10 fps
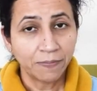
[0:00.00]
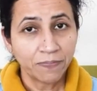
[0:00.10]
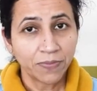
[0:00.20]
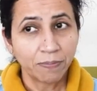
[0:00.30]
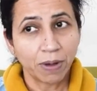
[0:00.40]

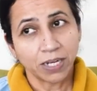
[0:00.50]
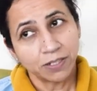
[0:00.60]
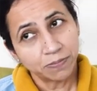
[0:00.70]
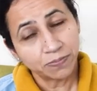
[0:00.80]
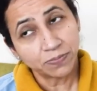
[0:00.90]
But
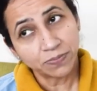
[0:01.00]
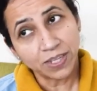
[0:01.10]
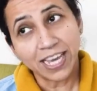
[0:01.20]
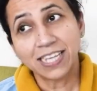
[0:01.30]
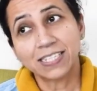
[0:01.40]

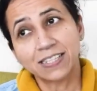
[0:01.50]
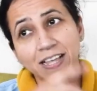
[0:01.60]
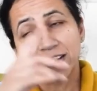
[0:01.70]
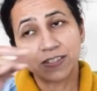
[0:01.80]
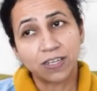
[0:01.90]
yes, there
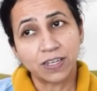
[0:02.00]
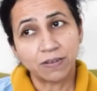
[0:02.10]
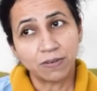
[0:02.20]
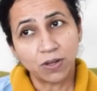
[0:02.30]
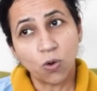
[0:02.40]
is a
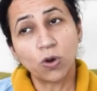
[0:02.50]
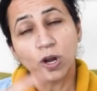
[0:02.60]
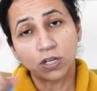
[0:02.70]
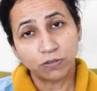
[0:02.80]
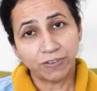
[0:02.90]
whole lot
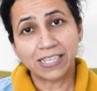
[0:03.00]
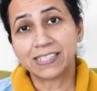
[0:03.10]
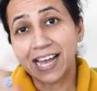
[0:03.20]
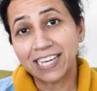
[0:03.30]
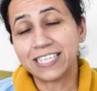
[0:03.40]
of
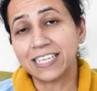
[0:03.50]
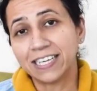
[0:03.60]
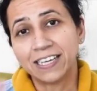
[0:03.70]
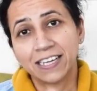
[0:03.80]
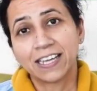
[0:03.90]
anxiety
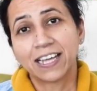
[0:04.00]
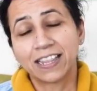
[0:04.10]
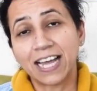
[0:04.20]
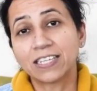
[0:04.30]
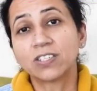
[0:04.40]

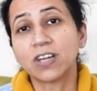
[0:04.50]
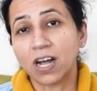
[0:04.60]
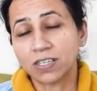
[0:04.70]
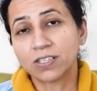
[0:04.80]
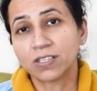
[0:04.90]
that
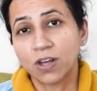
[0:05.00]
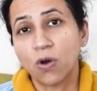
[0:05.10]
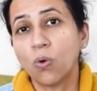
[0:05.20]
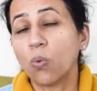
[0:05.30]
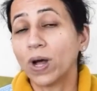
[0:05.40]
starts
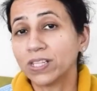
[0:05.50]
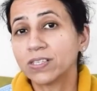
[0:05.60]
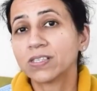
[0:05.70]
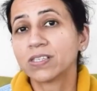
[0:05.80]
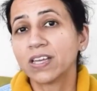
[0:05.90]

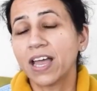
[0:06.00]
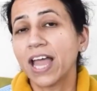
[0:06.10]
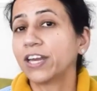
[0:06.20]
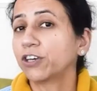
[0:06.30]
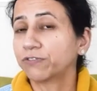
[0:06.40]
once
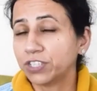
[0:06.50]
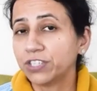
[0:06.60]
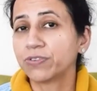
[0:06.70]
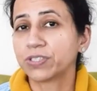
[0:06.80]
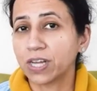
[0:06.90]
any of these
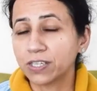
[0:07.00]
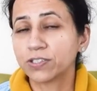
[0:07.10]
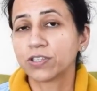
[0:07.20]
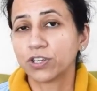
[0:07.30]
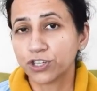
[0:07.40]

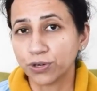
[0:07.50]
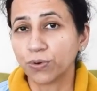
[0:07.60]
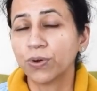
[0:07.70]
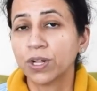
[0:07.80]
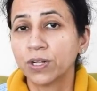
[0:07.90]
results show
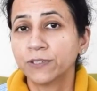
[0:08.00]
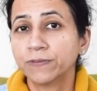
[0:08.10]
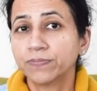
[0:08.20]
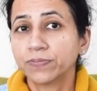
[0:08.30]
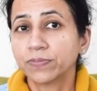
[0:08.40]

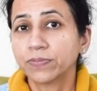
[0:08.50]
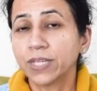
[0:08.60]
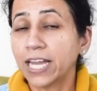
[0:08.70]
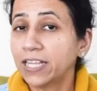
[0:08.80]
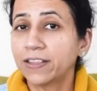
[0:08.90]

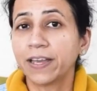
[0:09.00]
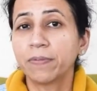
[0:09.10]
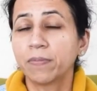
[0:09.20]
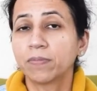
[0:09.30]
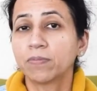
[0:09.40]
anything
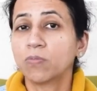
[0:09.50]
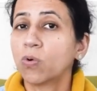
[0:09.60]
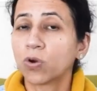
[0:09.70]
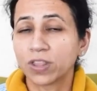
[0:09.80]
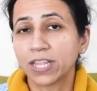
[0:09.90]

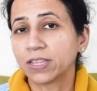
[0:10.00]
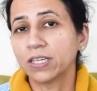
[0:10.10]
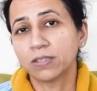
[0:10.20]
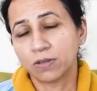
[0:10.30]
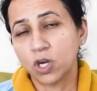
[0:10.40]
more than the
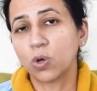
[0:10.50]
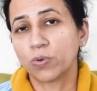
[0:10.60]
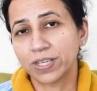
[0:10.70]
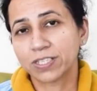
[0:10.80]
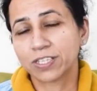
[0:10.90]
low
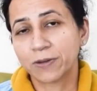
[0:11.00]
risk.